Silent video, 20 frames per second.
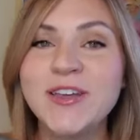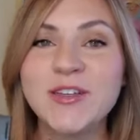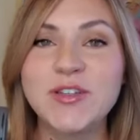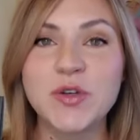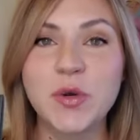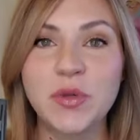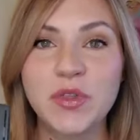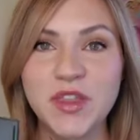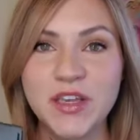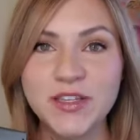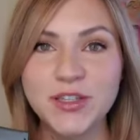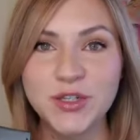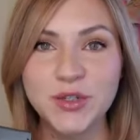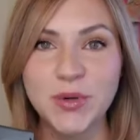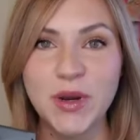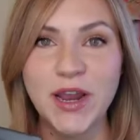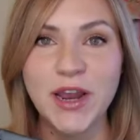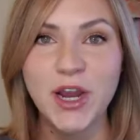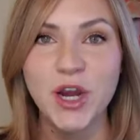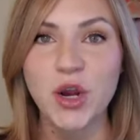So this
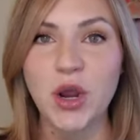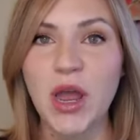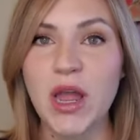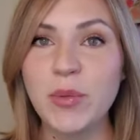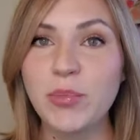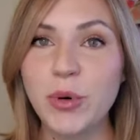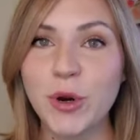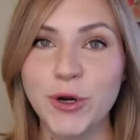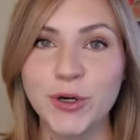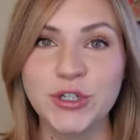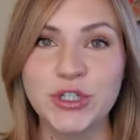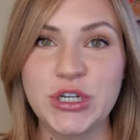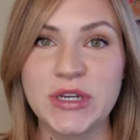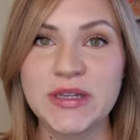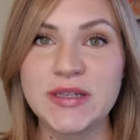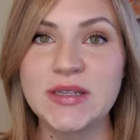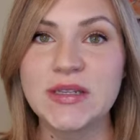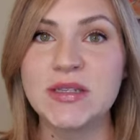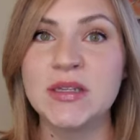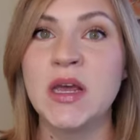dryer I
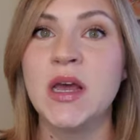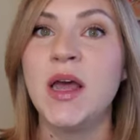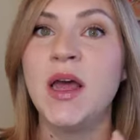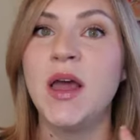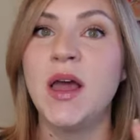purchased